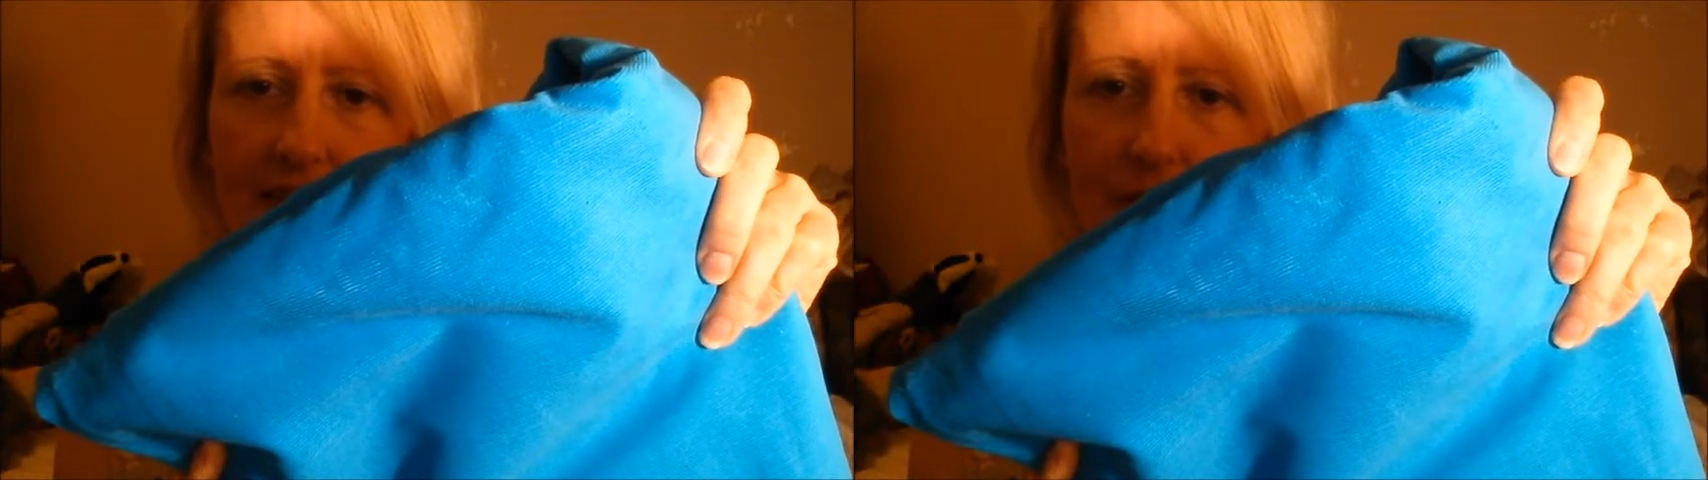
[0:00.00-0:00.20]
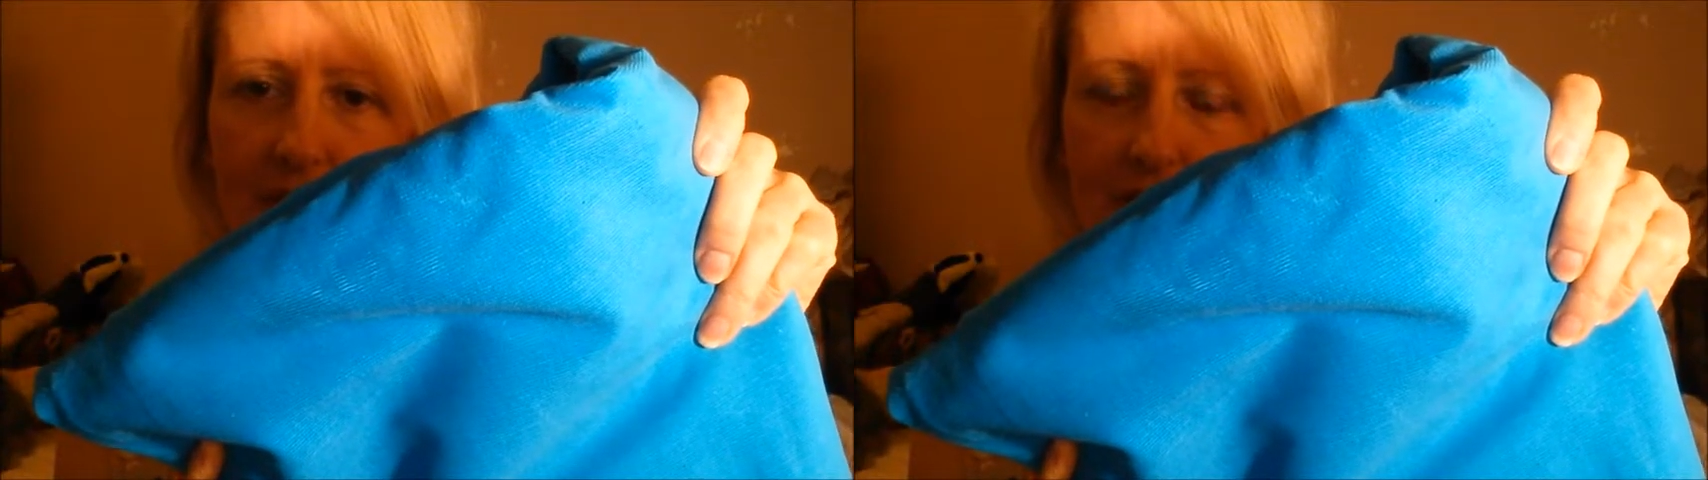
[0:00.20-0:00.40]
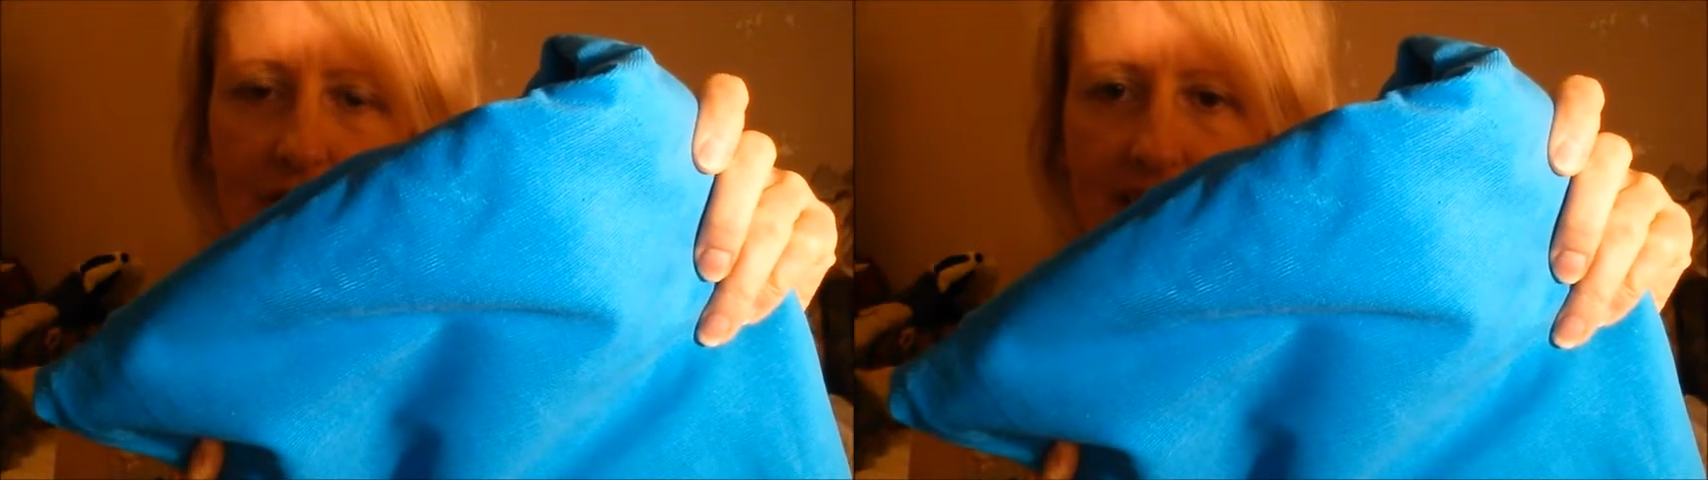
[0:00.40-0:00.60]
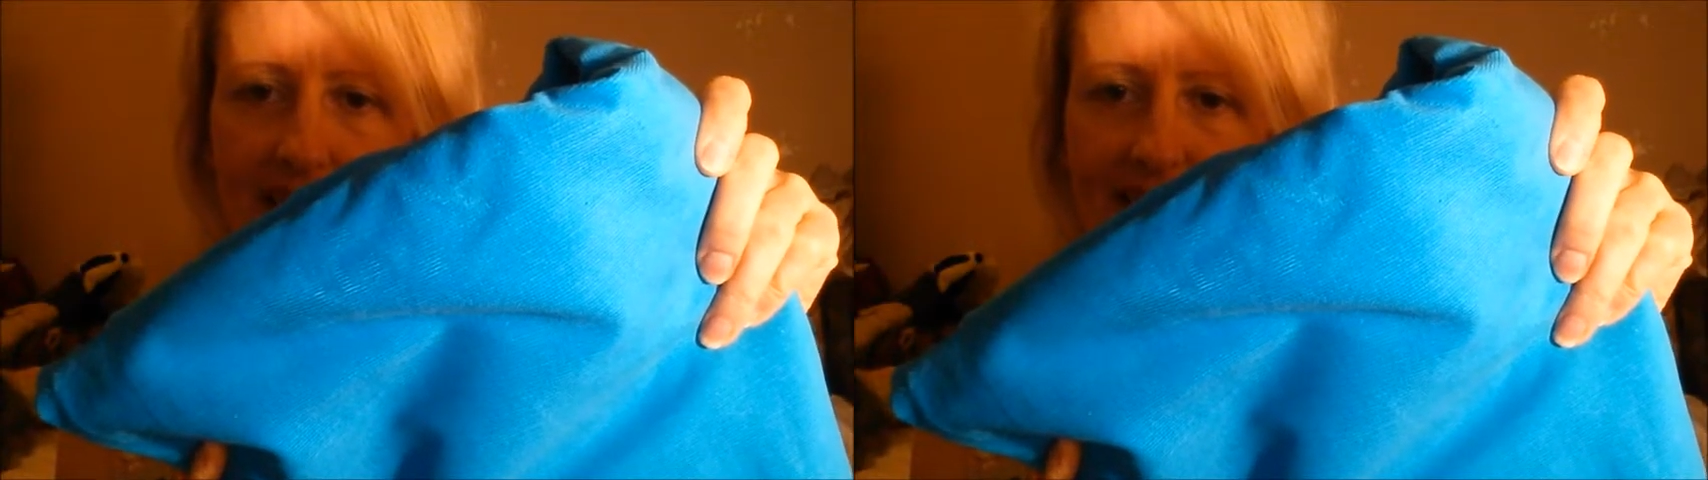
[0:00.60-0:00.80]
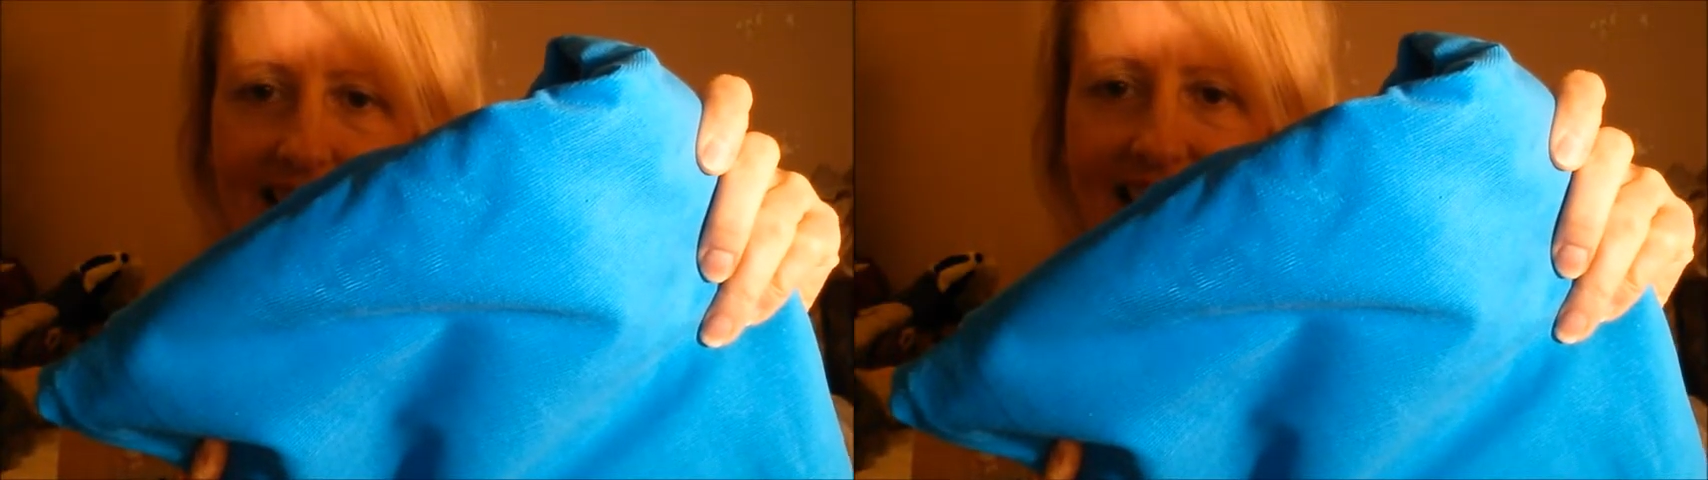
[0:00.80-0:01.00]
it could be sort of
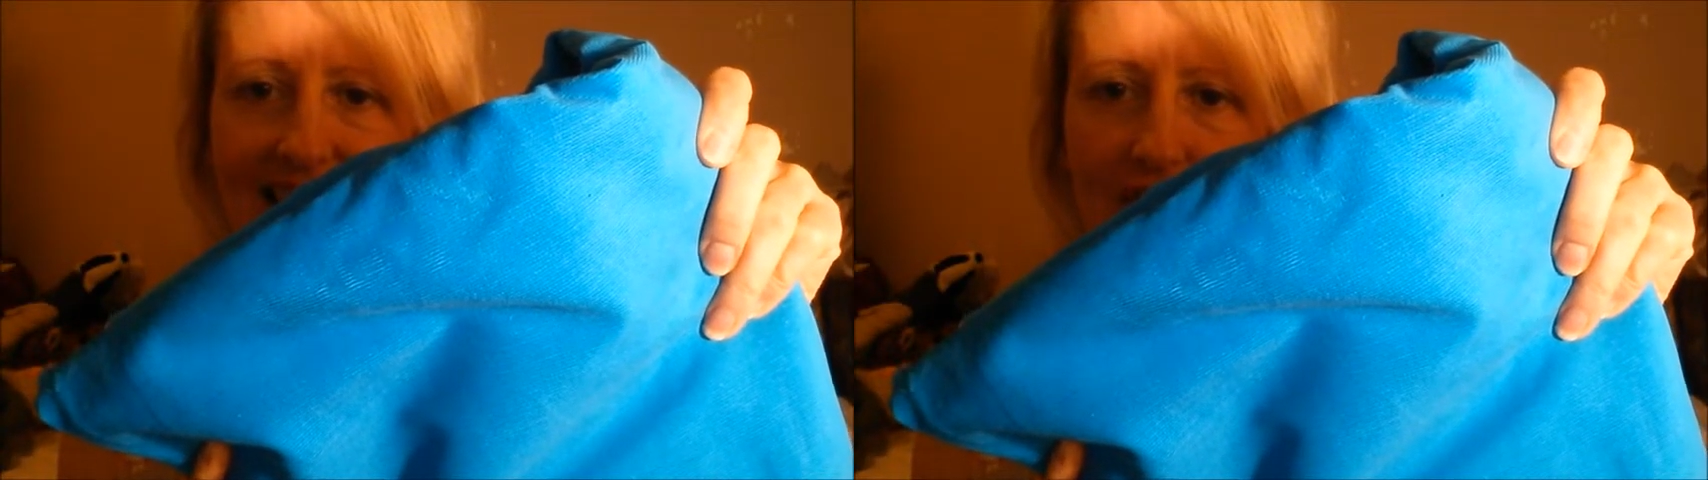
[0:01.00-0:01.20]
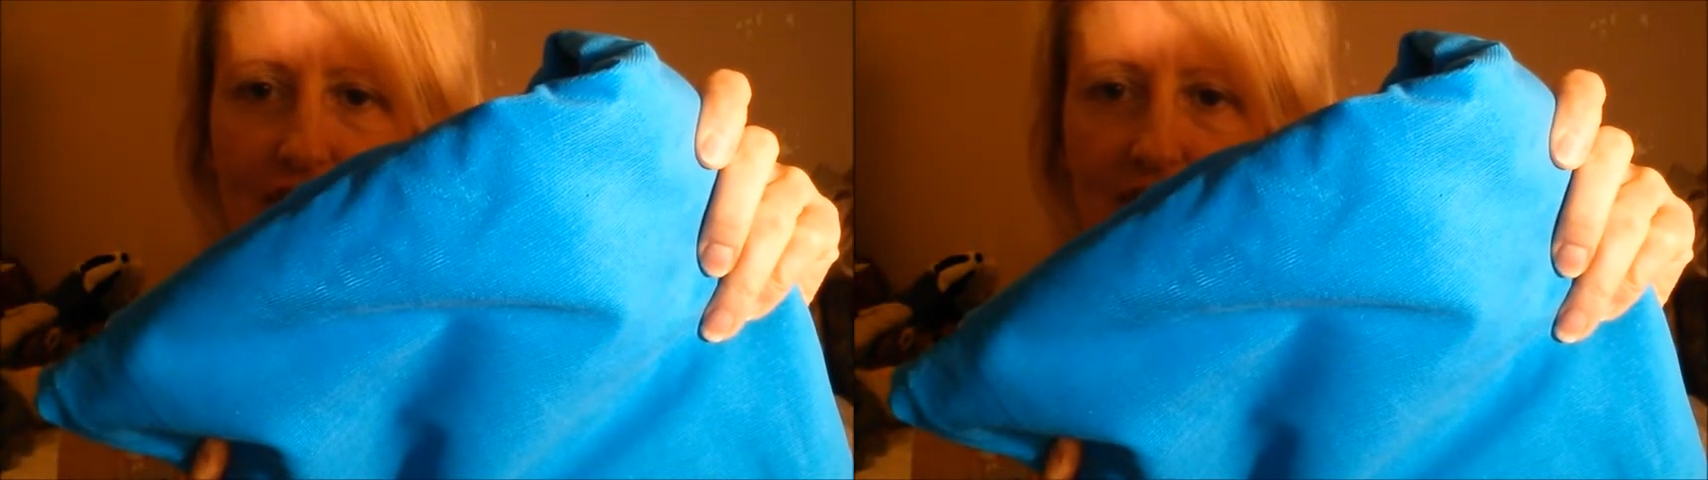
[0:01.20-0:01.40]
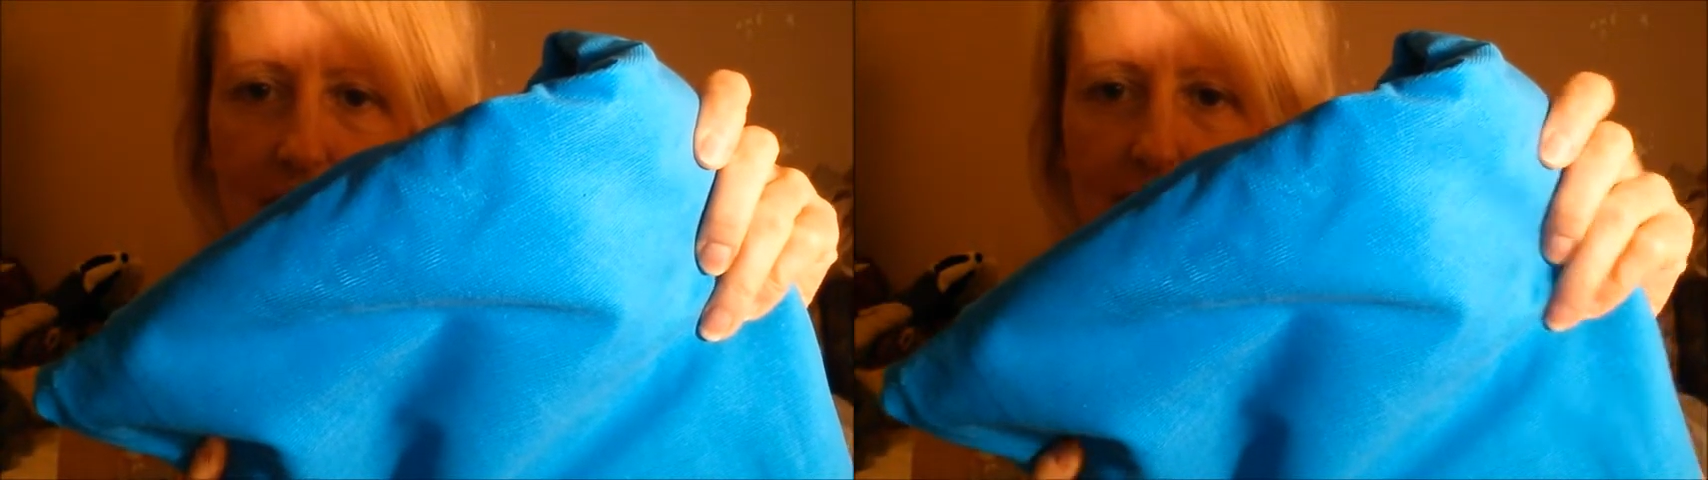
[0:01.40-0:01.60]
like an electric